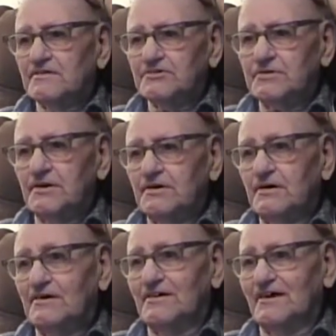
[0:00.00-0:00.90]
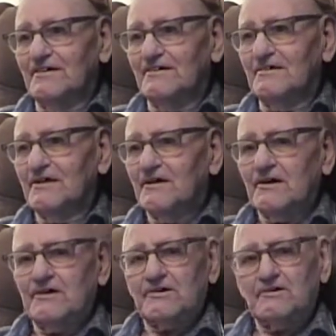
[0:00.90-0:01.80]
Stayed down here,
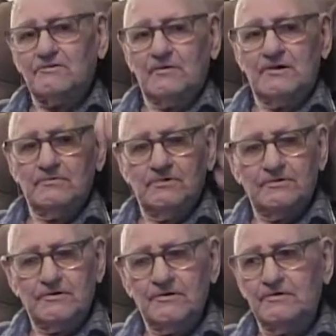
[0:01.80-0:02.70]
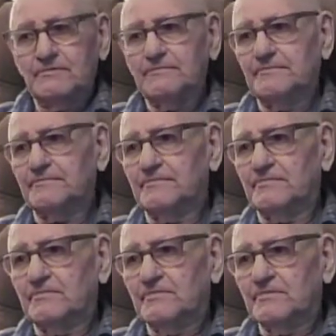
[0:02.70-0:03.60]
got acquainted with her, and
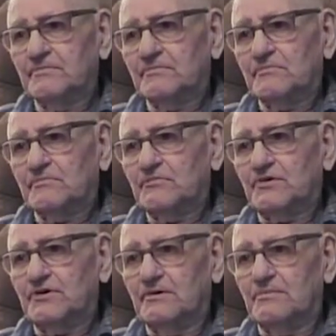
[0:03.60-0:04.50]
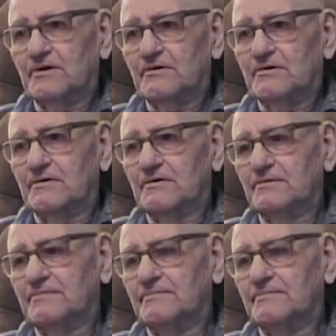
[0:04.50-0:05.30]
we got married. And